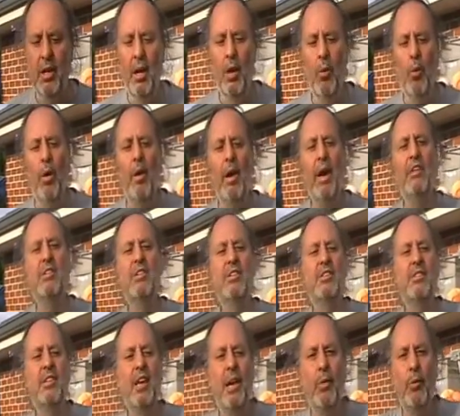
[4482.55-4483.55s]
we're actually
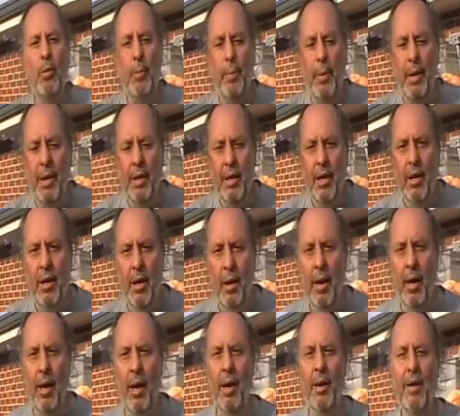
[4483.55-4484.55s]
saying we're being
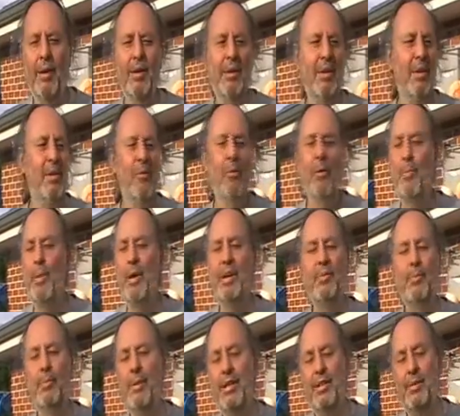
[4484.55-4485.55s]

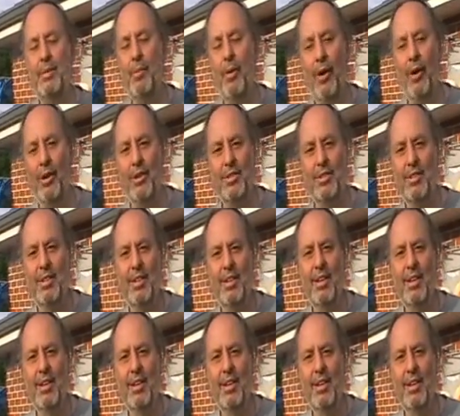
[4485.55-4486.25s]
being democked.